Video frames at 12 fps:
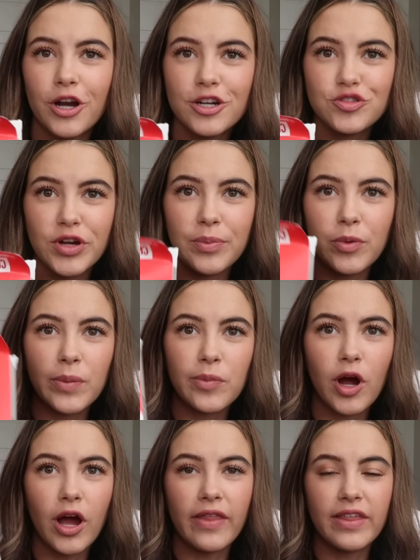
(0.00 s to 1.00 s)
on our trip, we
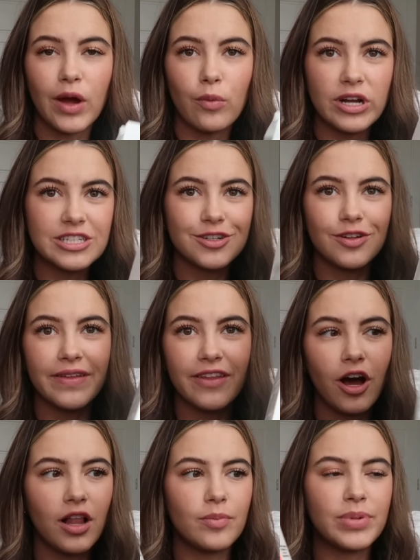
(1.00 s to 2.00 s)
brought the original and
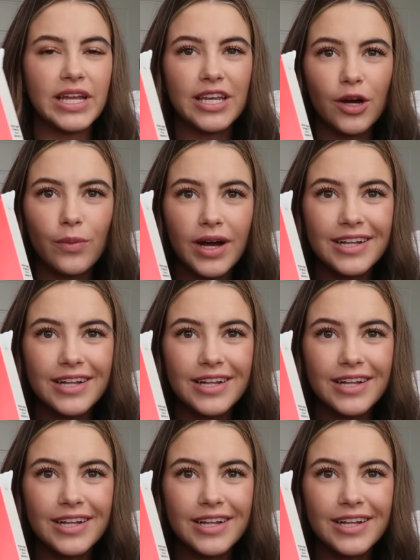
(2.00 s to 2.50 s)
the jalapeno